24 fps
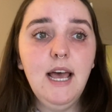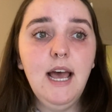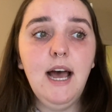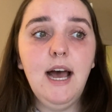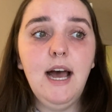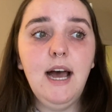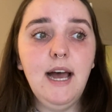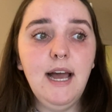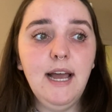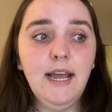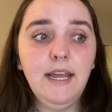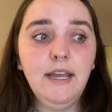
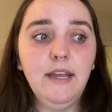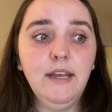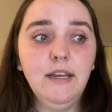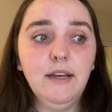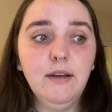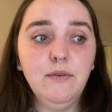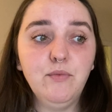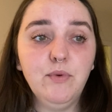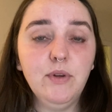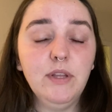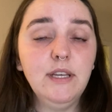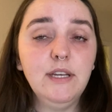I
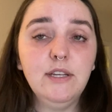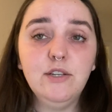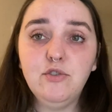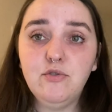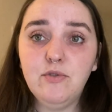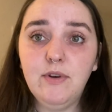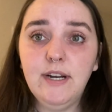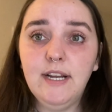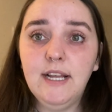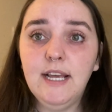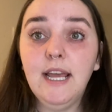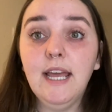really
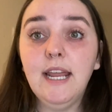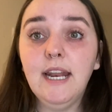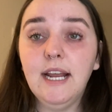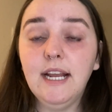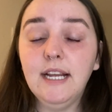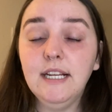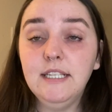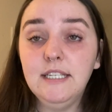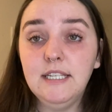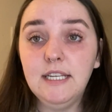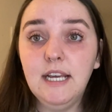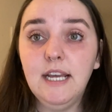enjoyed it and I
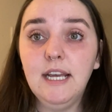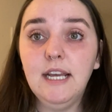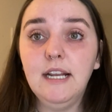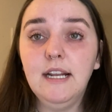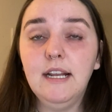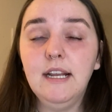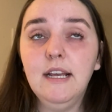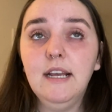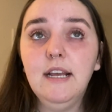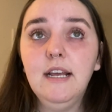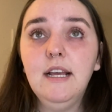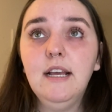
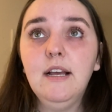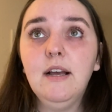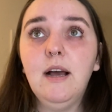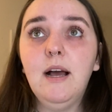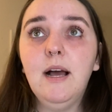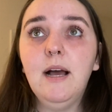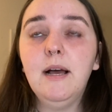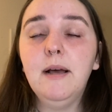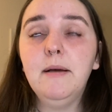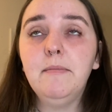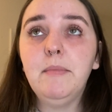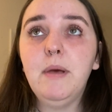did
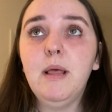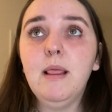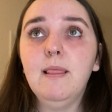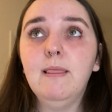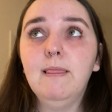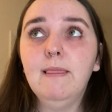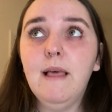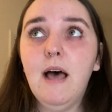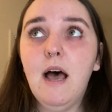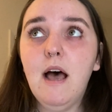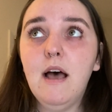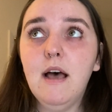um,
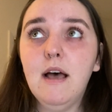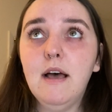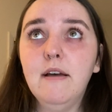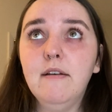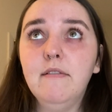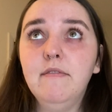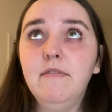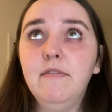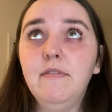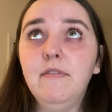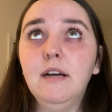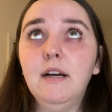
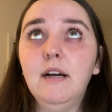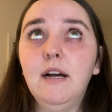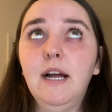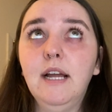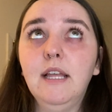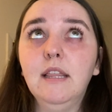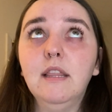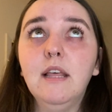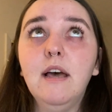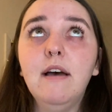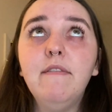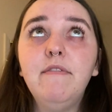love, I
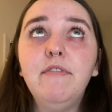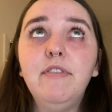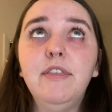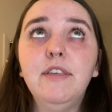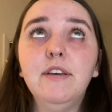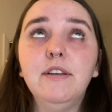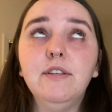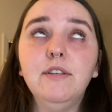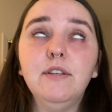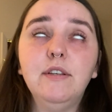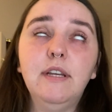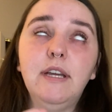love
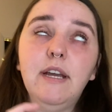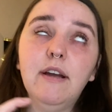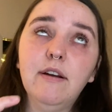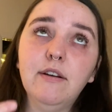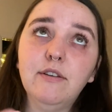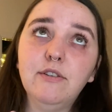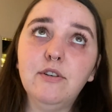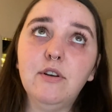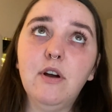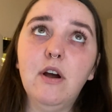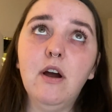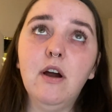the
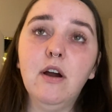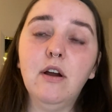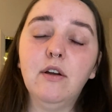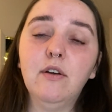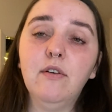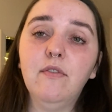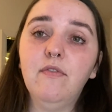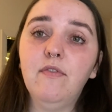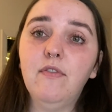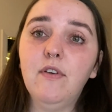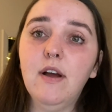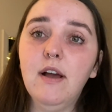character arc
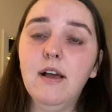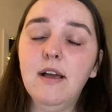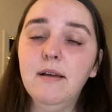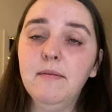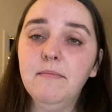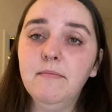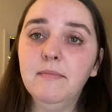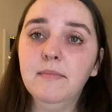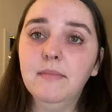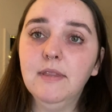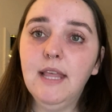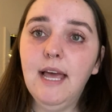
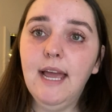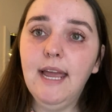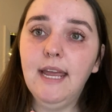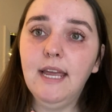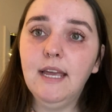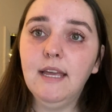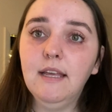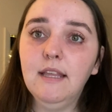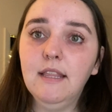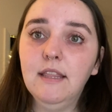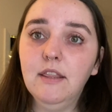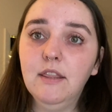from
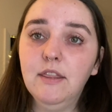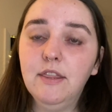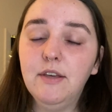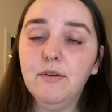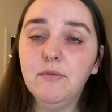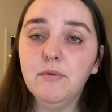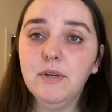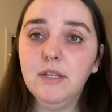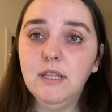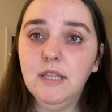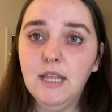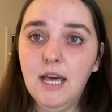like the
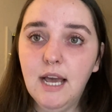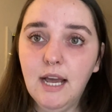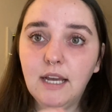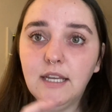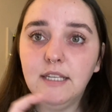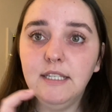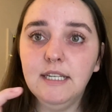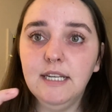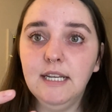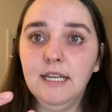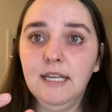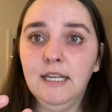
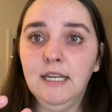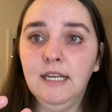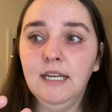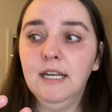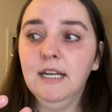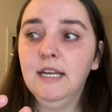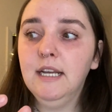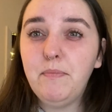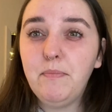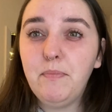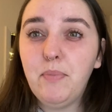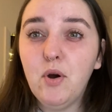reluctant
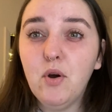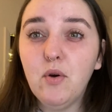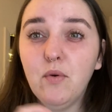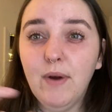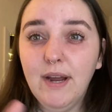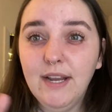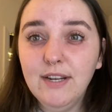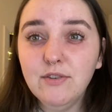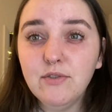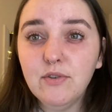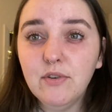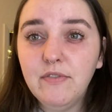
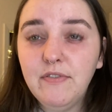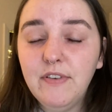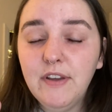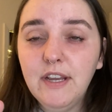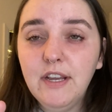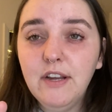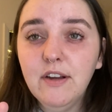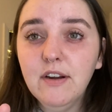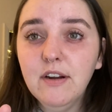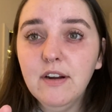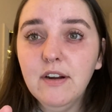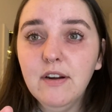parental
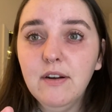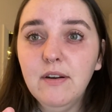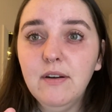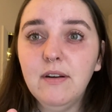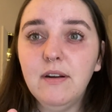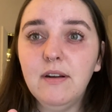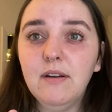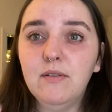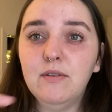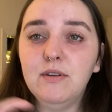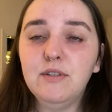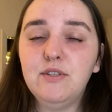figure
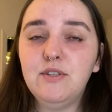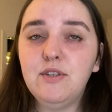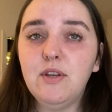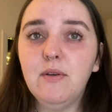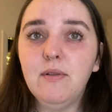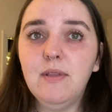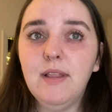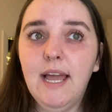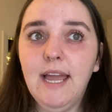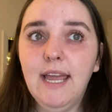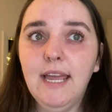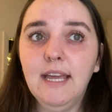or so
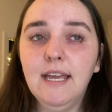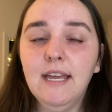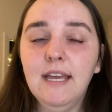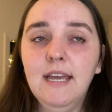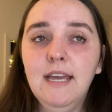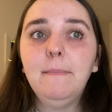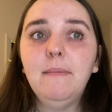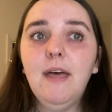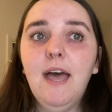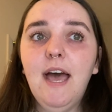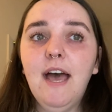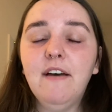like
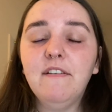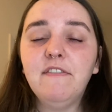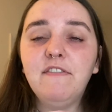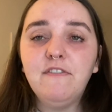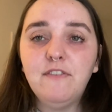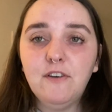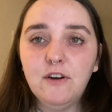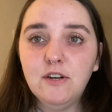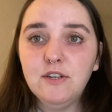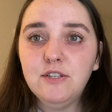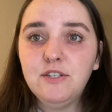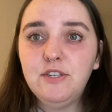at
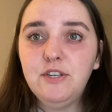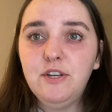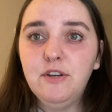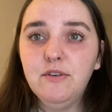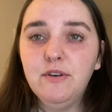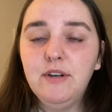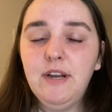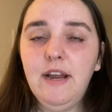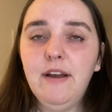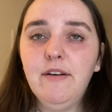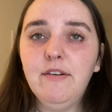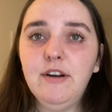first your
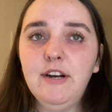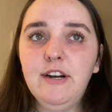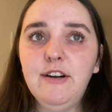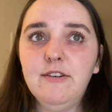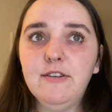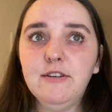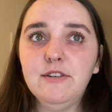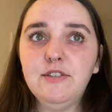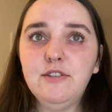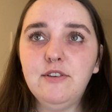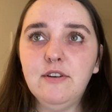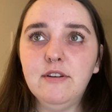
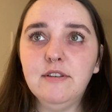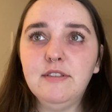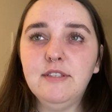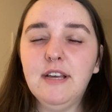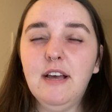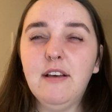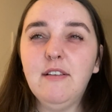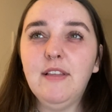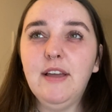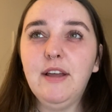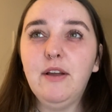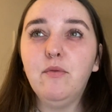narrator starts
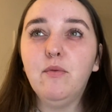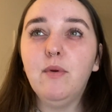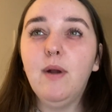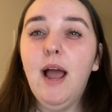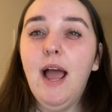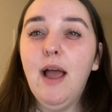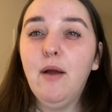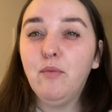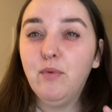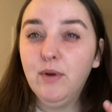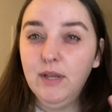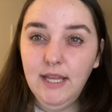out like
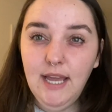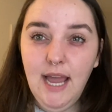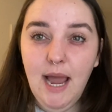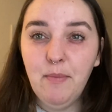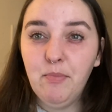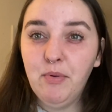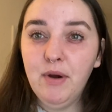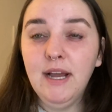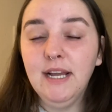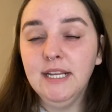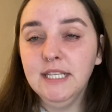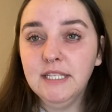really
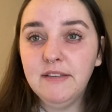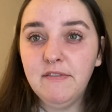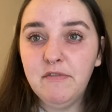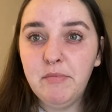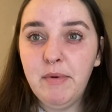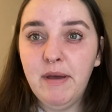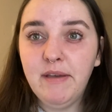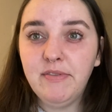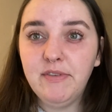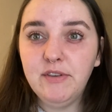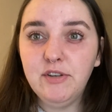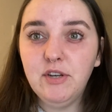apprehensive
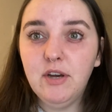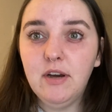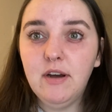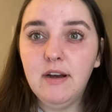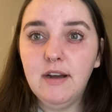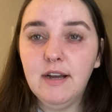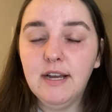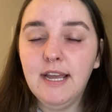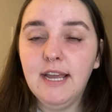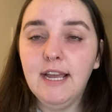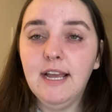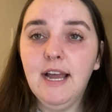about the
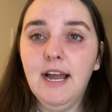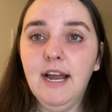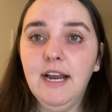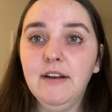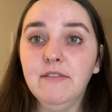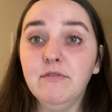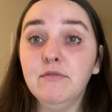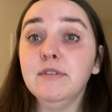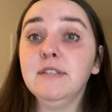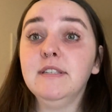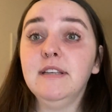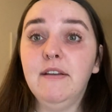dog and kind
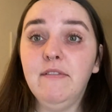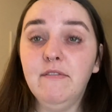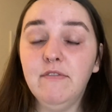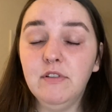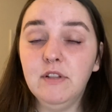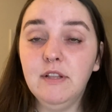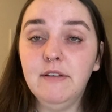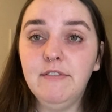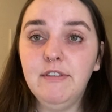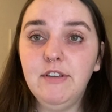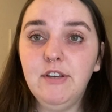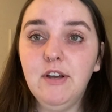of
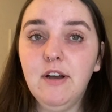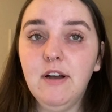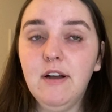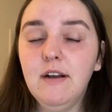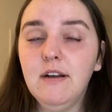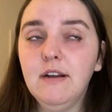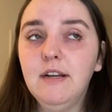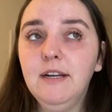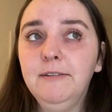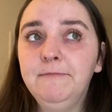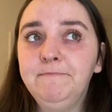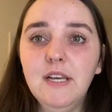resentful of the
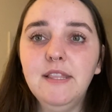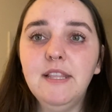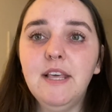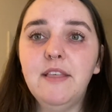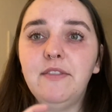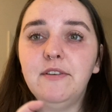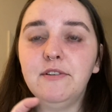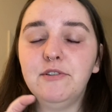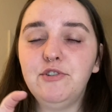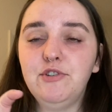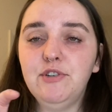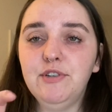dog and then
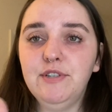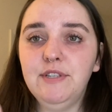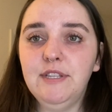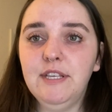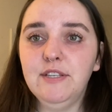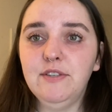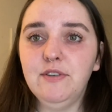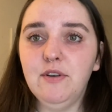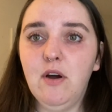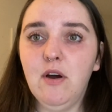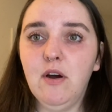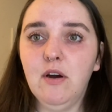there's just
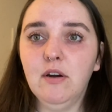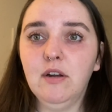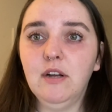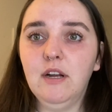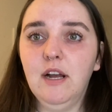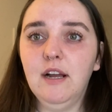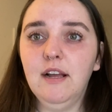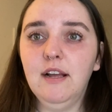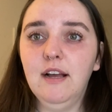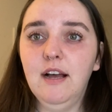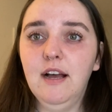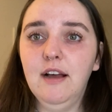this arc
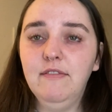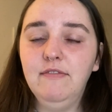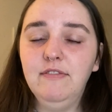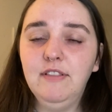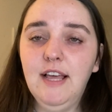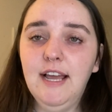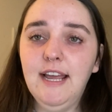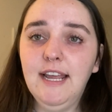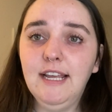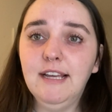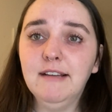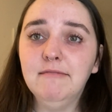of
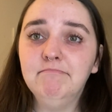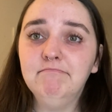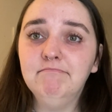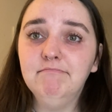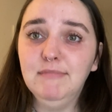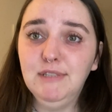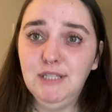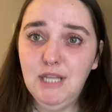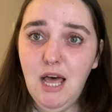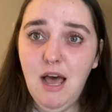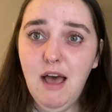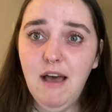like
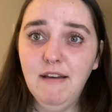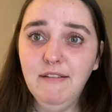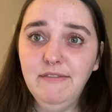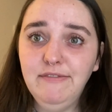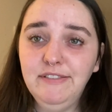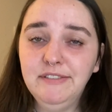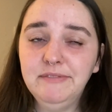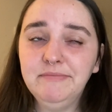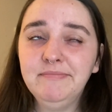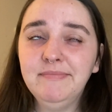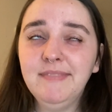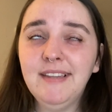love
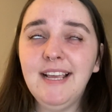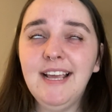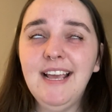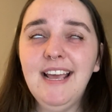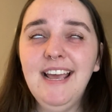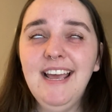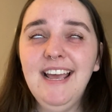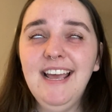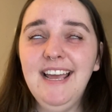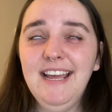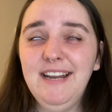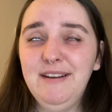
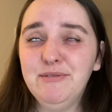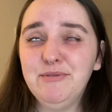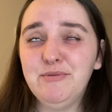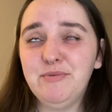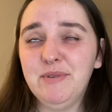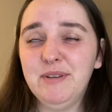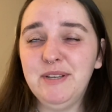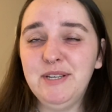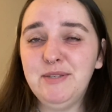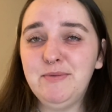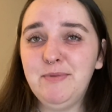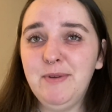and it was
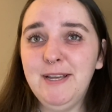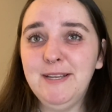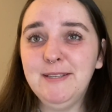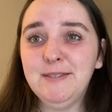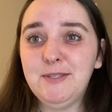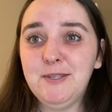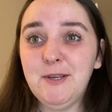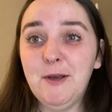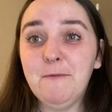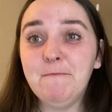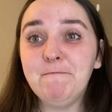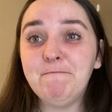really sweet
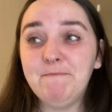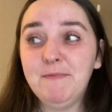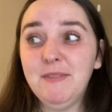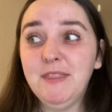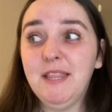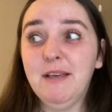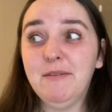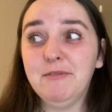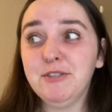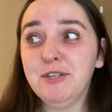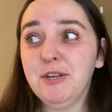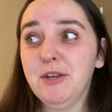so
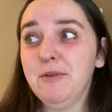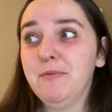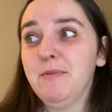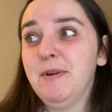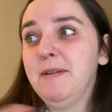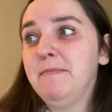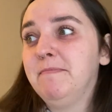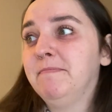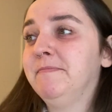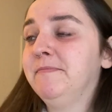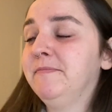that was a good one